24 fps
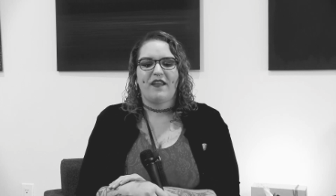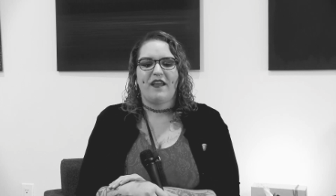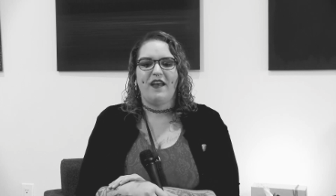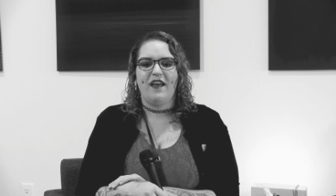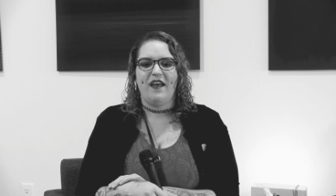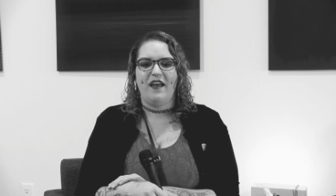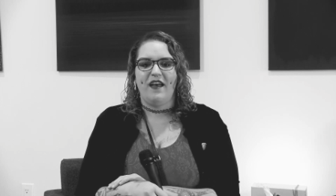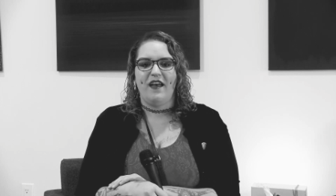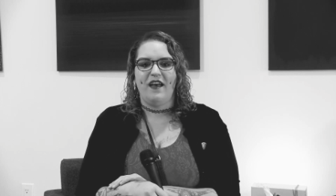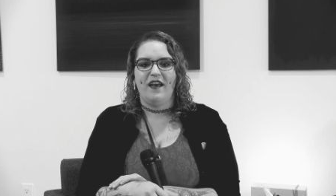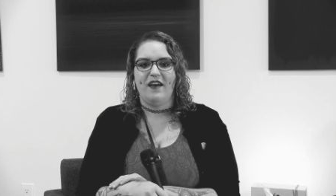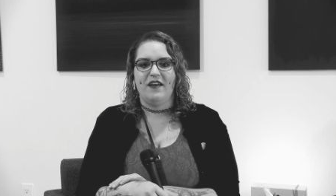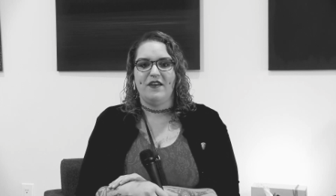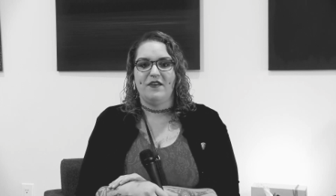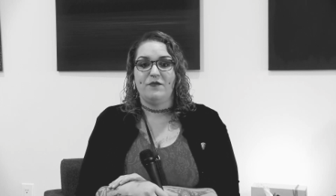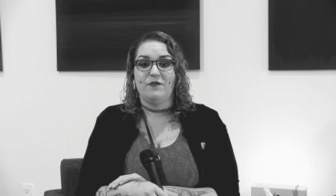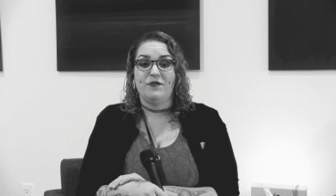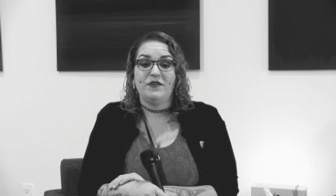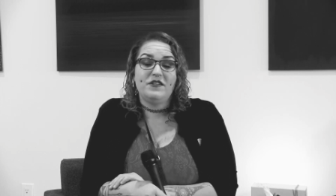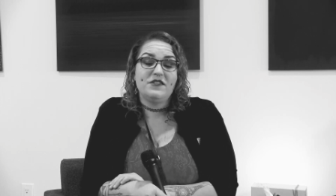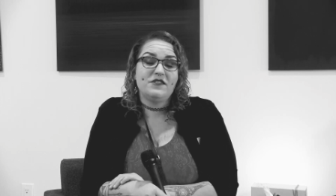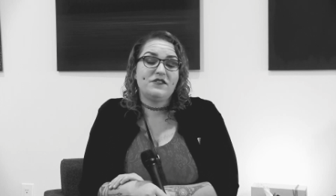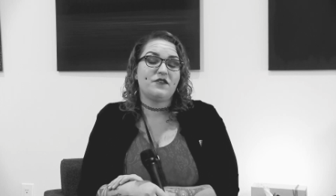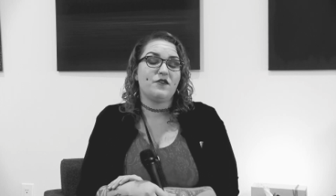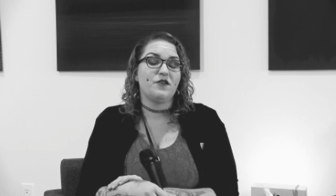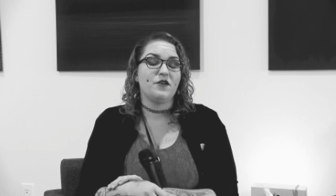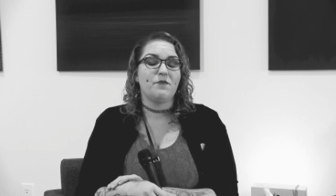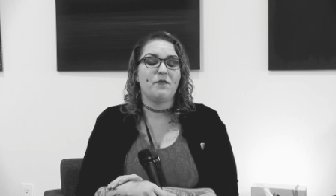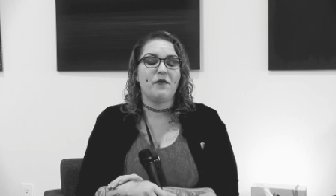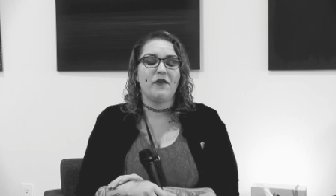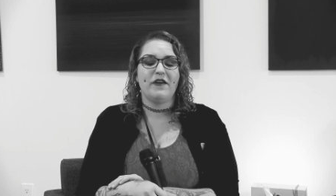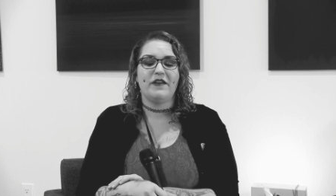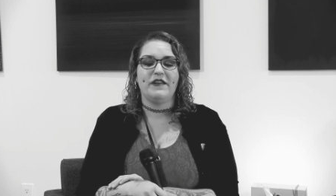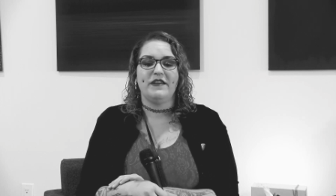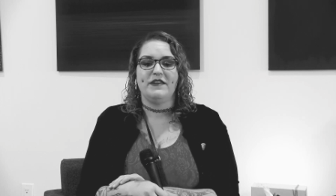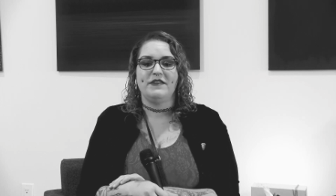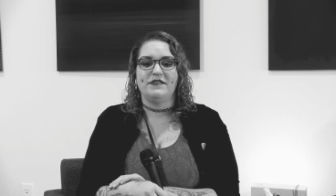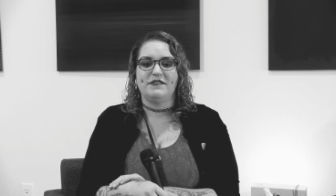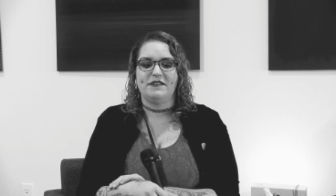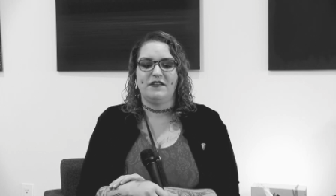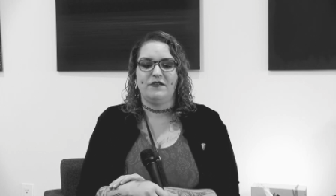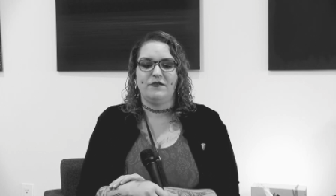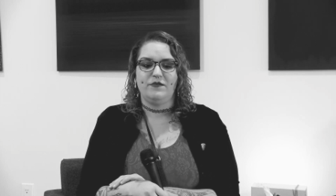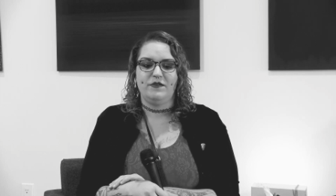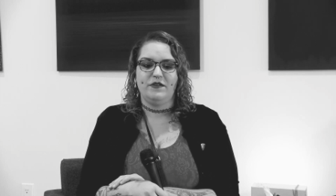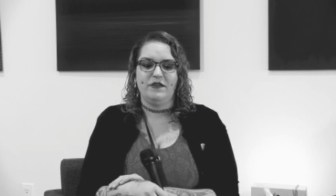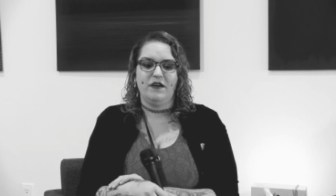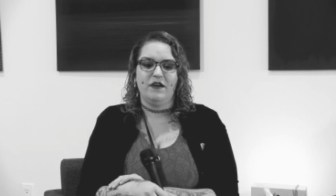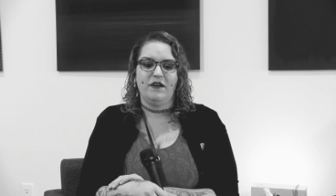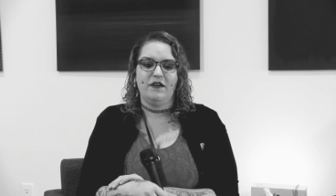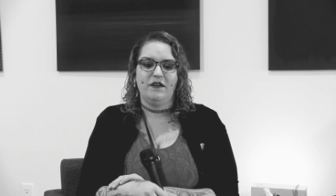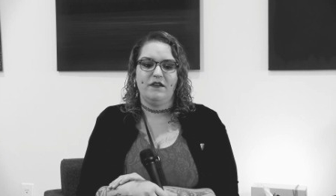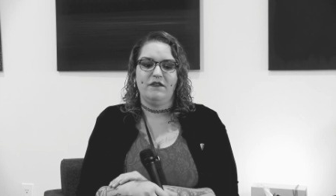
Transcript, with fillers: and we just go to parties and we